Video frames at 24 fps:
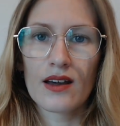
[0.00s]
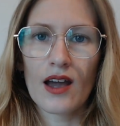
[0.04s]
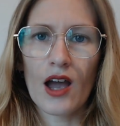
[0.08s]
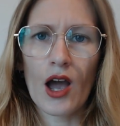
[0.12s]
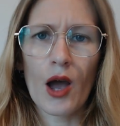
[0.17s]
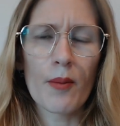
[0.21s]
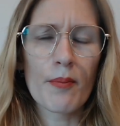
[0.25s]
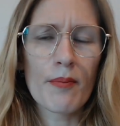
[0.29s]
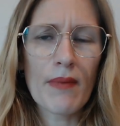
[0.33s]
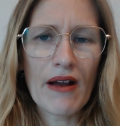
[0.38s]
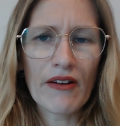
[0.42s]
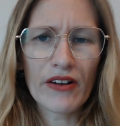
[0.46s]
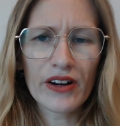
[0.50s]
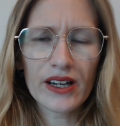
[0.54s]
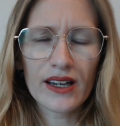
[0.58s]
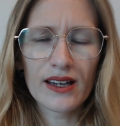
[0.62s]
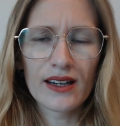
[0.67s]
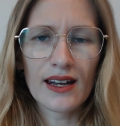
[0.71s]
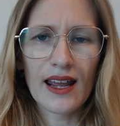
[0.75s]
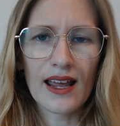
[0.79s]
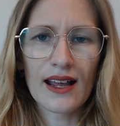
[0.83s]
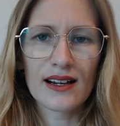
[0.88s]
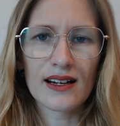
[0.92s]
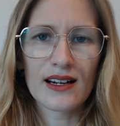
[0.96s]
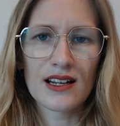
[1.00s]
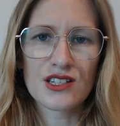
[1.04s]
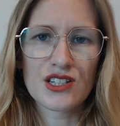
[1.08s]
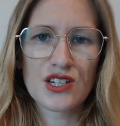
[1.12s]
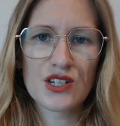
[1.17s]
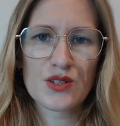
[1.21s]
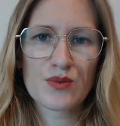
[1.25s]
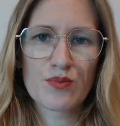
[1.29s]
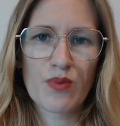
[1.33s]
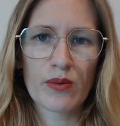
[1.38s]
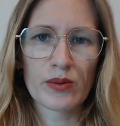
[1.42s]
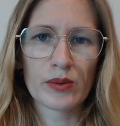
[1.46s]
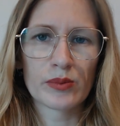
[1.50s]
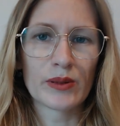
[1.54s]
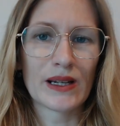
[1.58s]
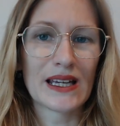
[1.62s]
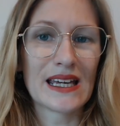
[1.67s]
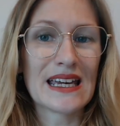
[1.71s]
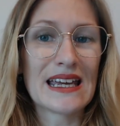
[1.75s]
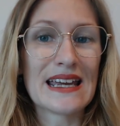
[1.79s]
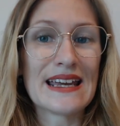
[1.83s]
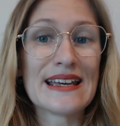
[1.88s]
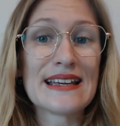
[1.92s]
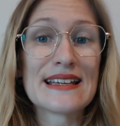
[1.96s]
American English is
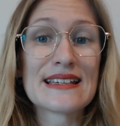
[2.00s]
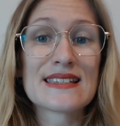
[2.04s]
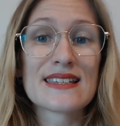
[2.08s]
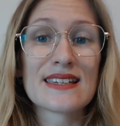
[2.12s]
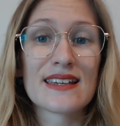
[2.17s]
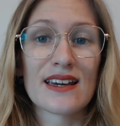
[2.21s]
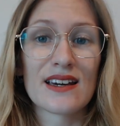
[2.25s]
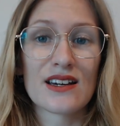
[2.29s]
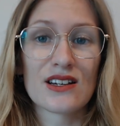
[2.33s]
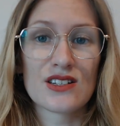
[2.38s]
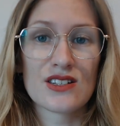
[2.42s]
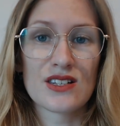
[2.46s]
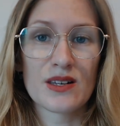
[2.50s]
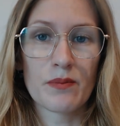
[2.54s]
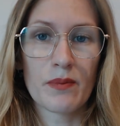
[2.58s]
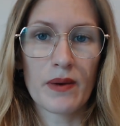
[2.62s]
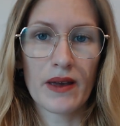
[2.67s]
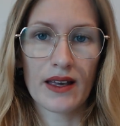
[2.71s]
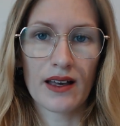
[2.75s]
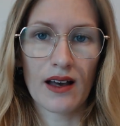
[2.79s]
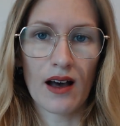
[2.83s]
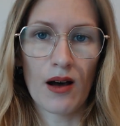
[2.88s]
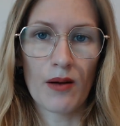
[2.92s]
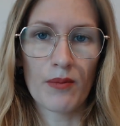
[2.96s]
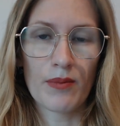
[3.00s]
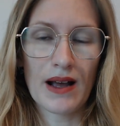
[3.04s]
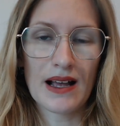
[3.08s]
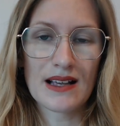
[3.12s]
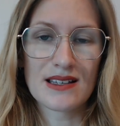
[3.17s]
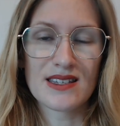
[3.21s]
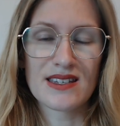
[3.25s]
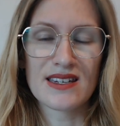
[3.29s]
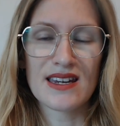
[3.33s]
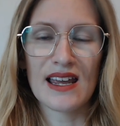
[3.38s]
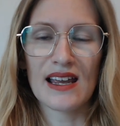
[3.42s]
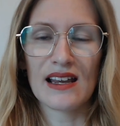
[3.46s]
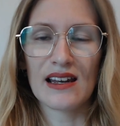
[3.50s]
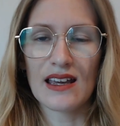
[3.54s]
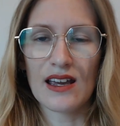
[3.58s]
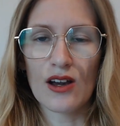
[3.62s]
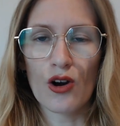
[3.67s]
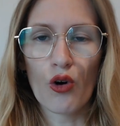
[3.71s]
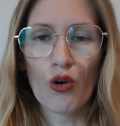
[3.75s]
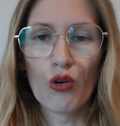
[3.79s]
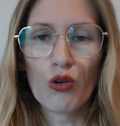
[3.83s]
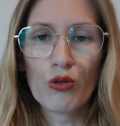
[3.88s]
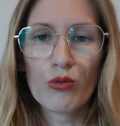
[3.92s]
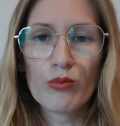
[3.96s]
probably easier to pick up as nearly
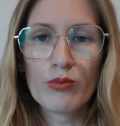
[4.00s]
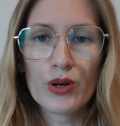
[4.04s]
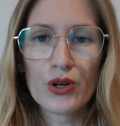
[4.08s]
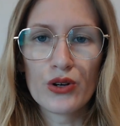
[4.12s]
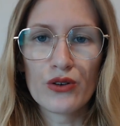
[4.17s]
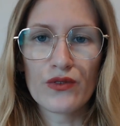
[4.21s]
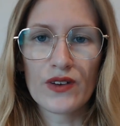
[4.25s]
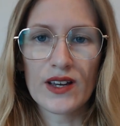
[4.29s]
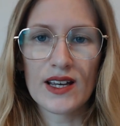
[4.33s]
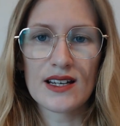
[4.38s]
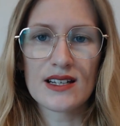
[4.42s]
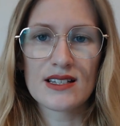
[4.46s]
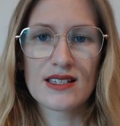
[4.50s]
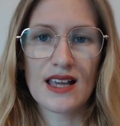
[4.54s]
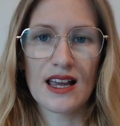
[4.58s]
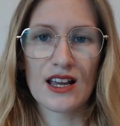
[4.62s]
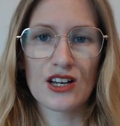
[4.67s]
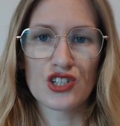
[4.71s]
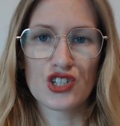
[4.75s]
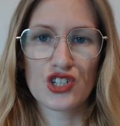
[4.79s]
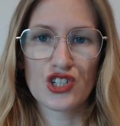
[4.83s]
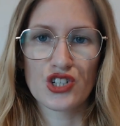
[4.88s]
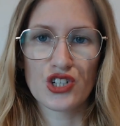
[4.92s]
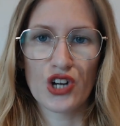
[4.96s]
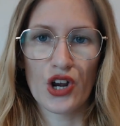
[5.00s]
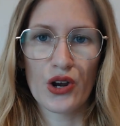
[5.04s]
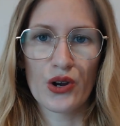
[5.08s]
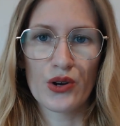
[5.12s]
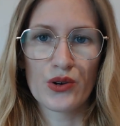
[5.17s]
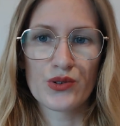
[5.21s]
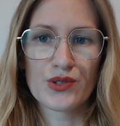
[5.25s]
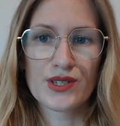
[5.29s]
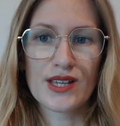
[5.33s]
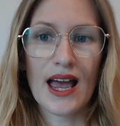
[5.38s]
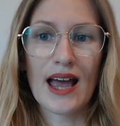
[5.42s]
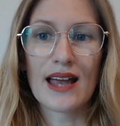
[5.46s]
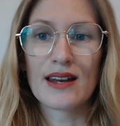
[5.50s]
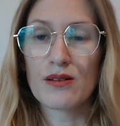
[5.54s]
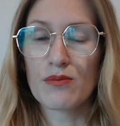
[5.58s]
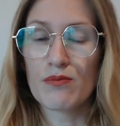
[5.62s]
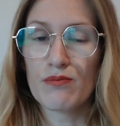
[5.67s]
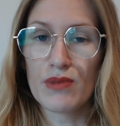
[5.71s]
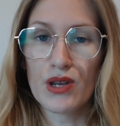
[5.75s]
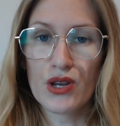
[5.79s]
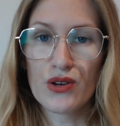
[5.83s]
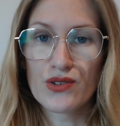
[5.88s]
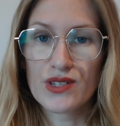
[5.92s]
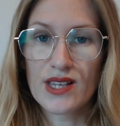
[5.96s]
all movies and shows and
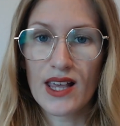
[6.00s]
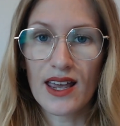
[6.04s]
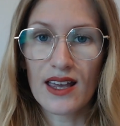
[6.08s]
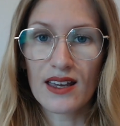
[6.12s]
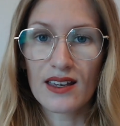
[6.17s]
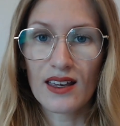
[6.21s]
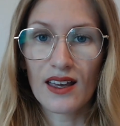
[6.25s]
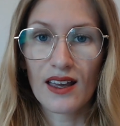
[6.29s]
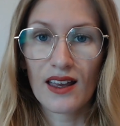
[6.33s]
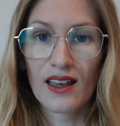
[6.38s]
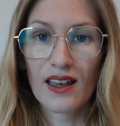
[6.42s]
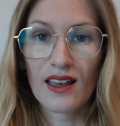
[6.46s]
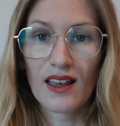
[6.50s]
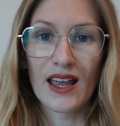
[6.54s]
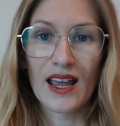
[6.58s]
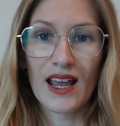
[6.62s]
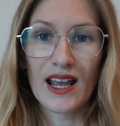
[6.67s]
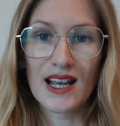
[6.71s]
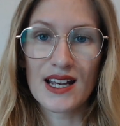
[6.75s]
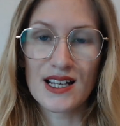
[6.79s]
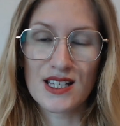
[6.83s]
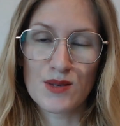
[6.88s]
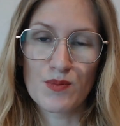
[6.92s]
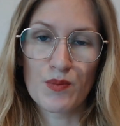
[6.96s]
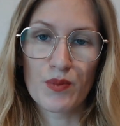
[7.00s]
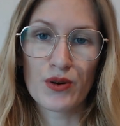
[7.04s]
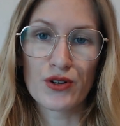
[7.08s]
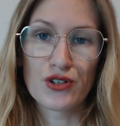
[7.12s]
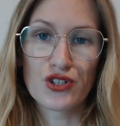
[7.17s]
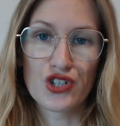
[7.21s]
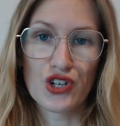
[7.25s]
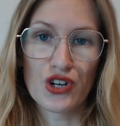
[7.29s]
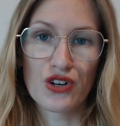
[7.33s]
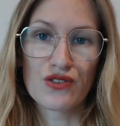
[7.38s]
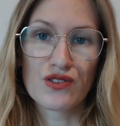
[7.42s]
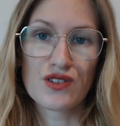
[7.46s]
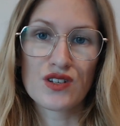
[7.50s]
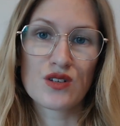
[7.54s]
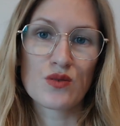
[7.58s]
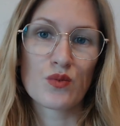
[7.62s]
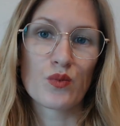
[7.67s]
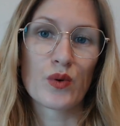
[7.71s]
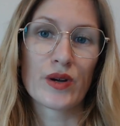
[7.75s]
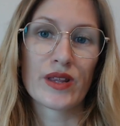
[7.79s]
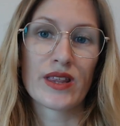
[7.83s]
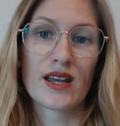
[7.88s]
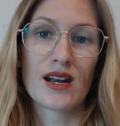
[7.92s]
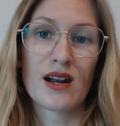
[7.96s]
music is produced
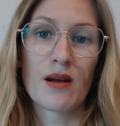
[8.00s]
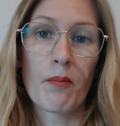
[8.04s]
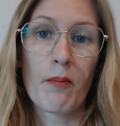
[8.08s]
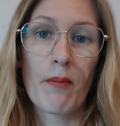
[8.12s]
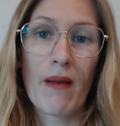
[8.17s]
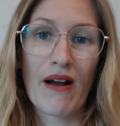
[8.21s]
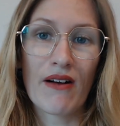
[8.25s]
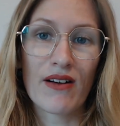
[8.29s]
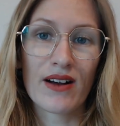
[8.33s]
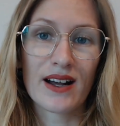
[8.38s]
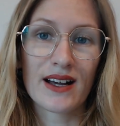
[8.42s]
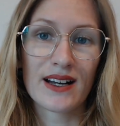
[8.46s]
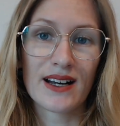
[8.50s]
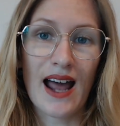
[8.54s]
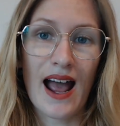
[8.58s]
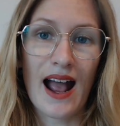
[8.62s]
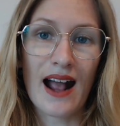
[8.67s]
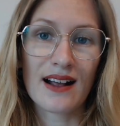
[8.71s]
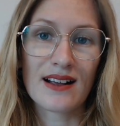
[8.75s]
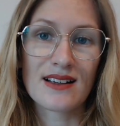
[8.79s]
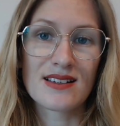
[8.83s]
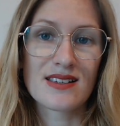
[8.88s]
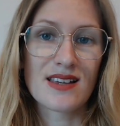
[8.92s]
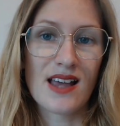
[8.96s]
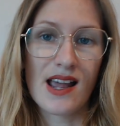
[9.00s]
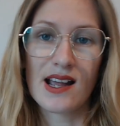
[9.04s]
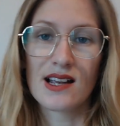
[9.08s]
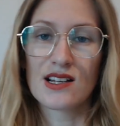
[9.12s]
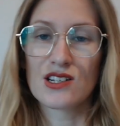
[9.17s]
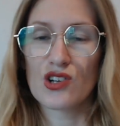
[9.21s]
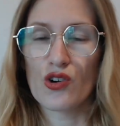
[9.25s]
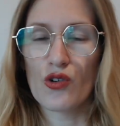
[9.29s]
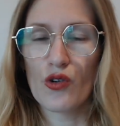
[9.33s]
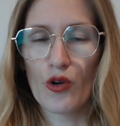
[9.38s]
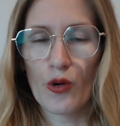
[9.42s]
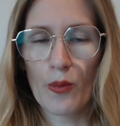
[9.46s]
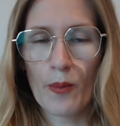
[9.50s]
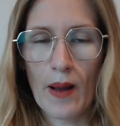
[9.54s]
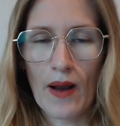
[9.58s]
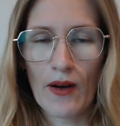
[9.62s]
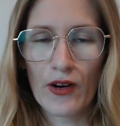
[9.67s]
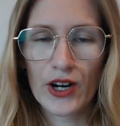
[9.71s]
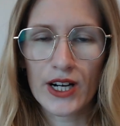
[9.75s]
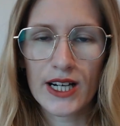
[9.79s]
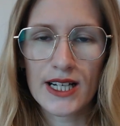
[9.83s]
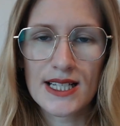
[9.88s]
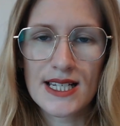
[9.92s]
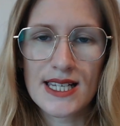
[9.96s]
with an American accent or
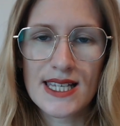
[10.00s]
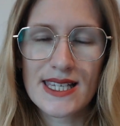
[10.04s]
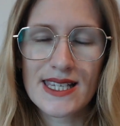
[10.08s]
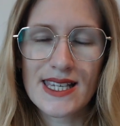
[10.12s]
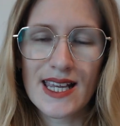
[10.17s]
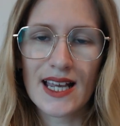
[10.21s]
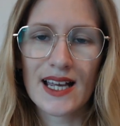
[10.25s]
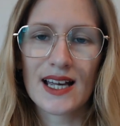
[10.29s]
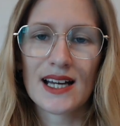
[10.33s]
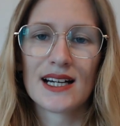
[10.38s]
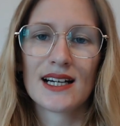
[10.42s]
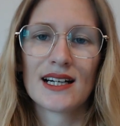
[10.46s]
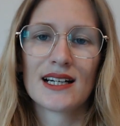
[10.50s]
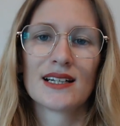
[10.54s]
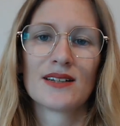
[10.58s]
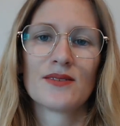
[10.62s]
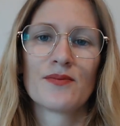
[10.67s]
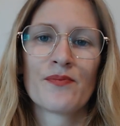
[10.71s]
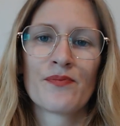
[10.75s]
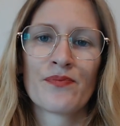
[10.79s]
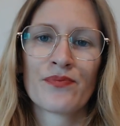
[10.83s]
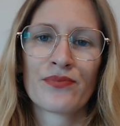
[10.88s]
American singer,